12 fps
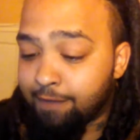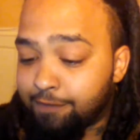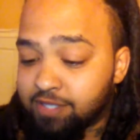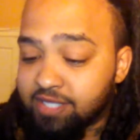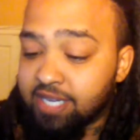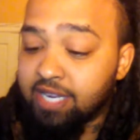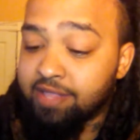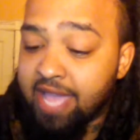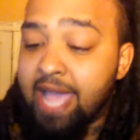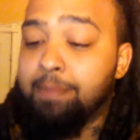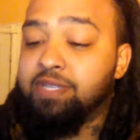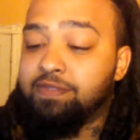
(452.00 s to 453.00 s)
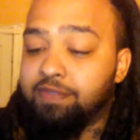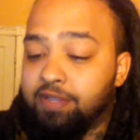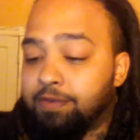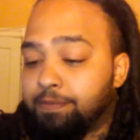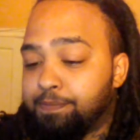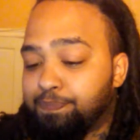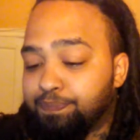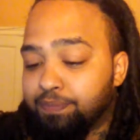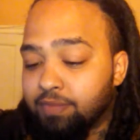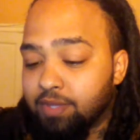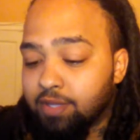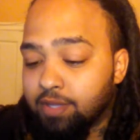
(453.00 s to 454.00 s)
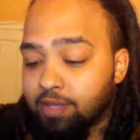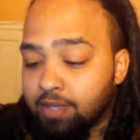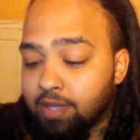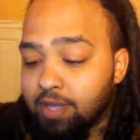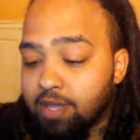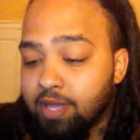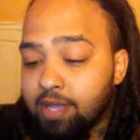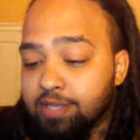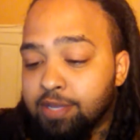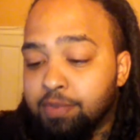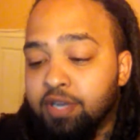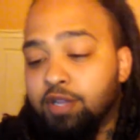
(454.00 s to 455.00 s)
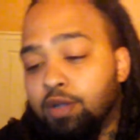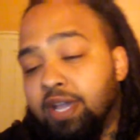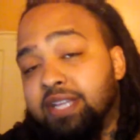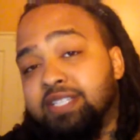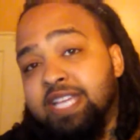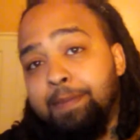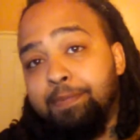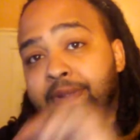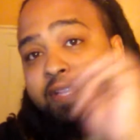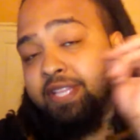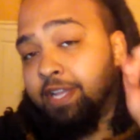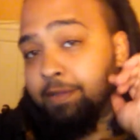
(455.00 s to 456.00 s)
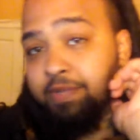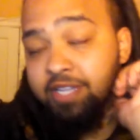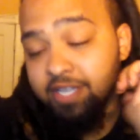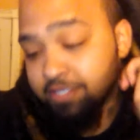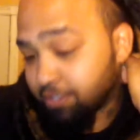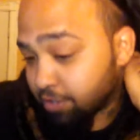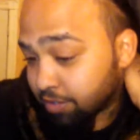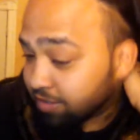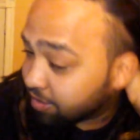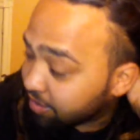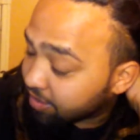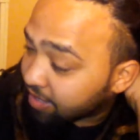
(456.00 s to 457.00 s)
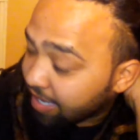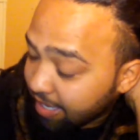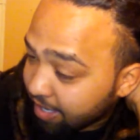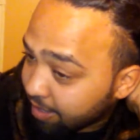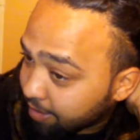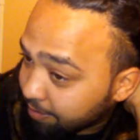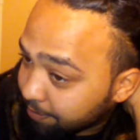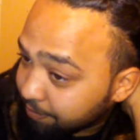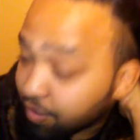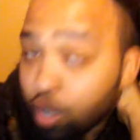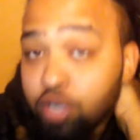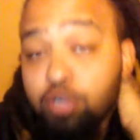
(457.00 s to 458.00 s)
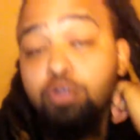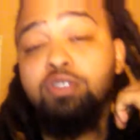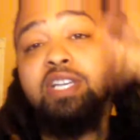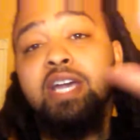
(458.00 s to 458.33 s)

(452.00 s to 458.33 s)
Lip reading: for study of the atmosphere. So I'm going to go ahead and stop right there because the article is